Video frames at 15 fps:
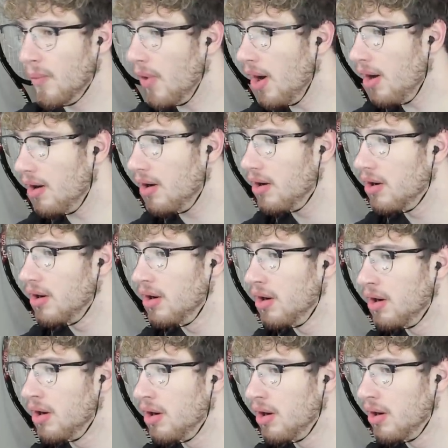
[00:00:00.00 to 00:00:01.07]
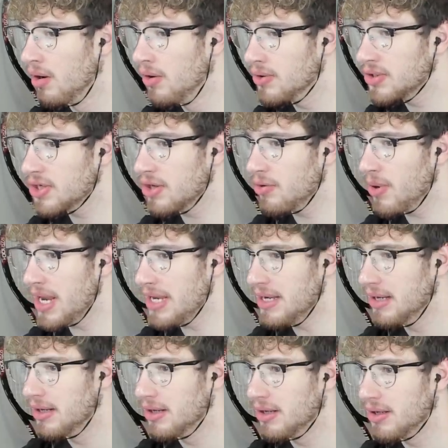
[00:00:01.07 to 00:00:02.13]
What? who's gonna
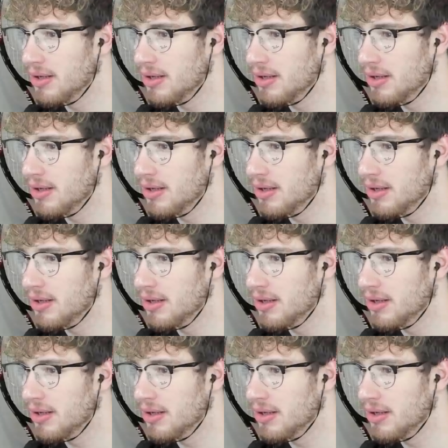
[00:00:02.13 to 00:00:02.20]
win?